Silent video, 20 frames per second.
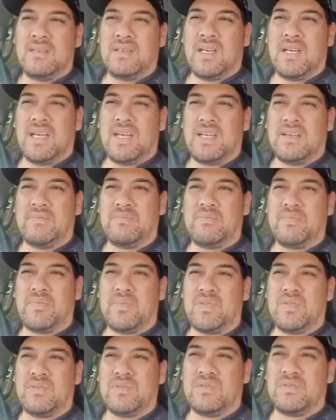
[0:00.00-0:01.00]
um,
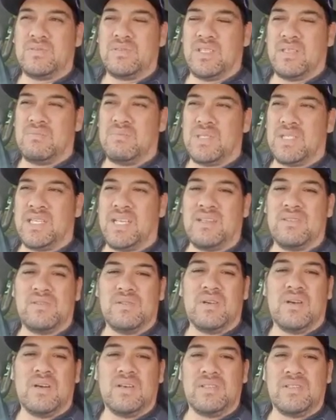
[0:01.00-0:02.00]
and
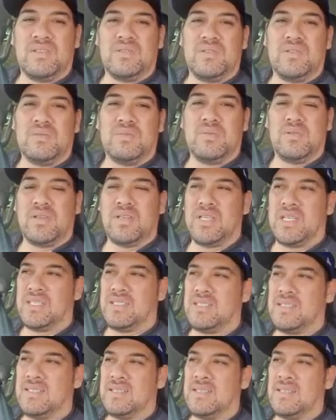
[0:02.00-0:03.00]
potential eyes on your
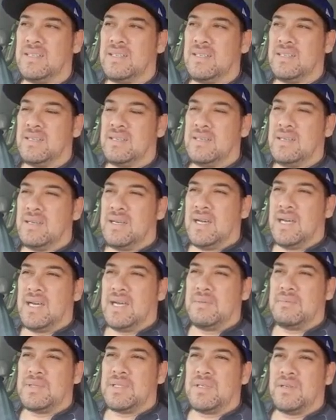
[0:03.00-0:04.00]
product.
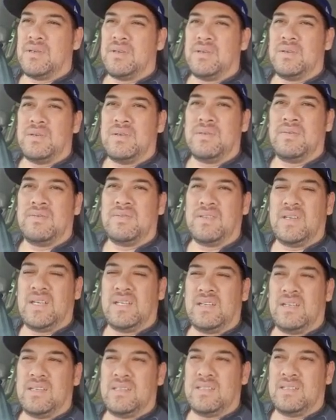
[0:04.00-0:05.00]
Um, so for
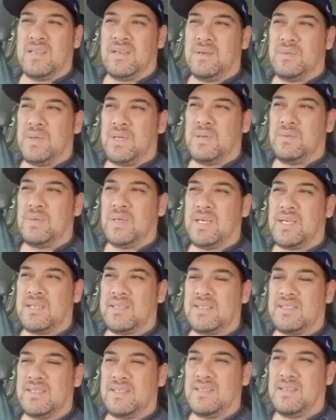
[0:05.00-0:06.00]
Allies Eyewear, we
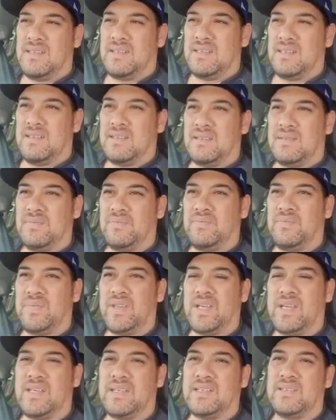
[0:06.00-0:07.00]
actually
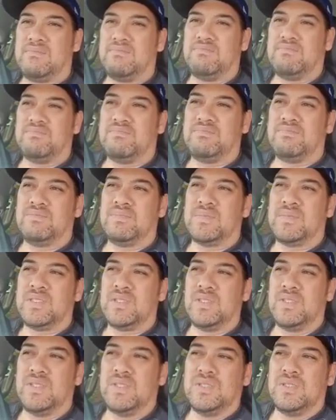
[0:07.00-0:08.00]
um,
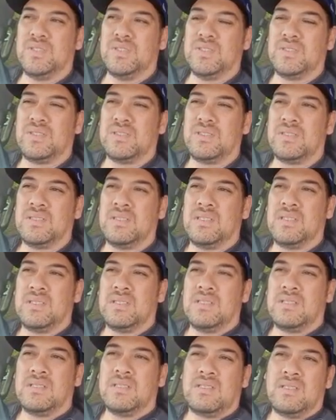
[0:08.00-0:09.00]
use
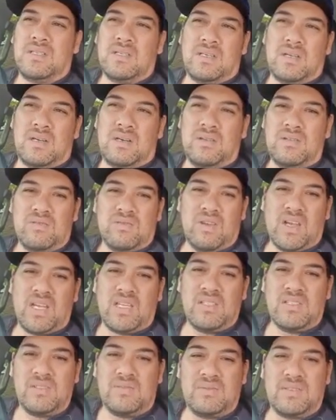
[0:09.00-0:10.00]
a whole
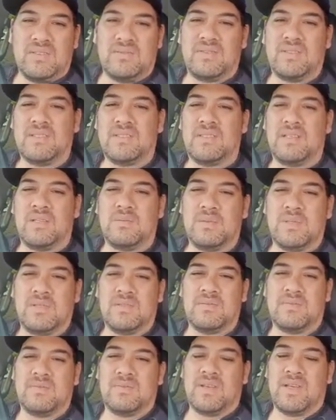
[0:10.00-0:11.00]
range of different types
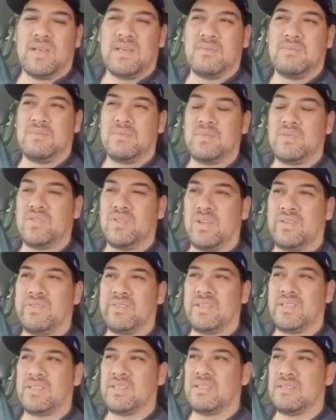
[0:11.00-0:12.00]
of um,
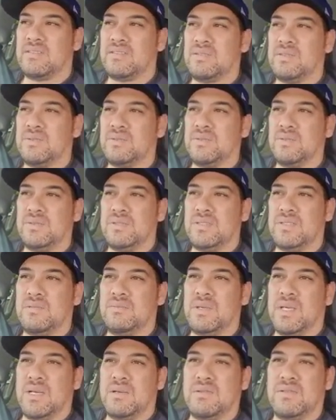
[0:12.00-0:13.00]
traffic tools to
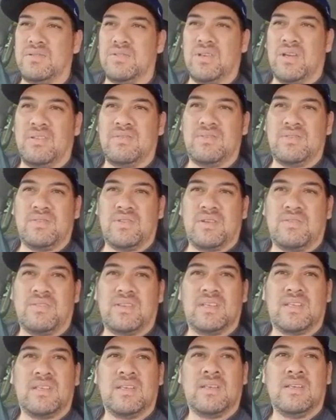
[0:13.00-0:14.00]
be able to drive traffic